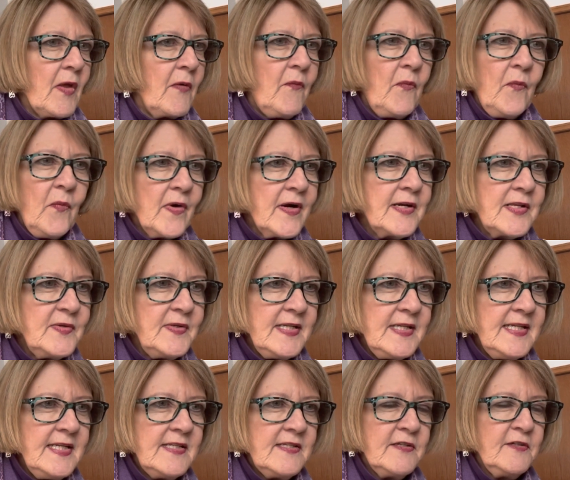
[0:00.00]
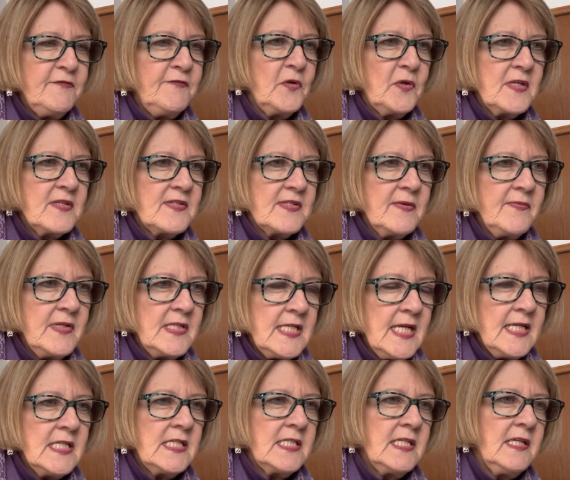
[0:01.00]
where do you need to focus some
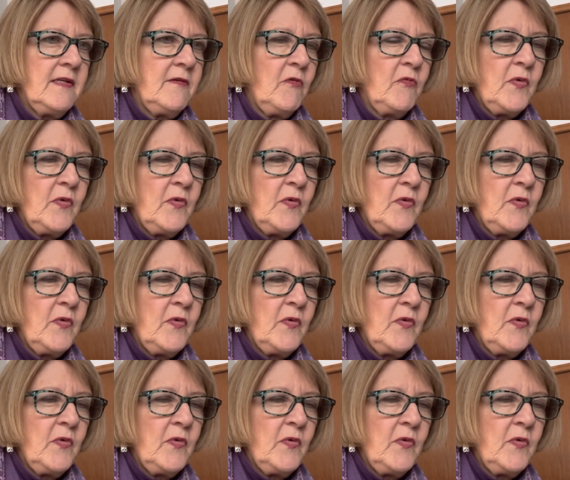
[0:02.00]
attention,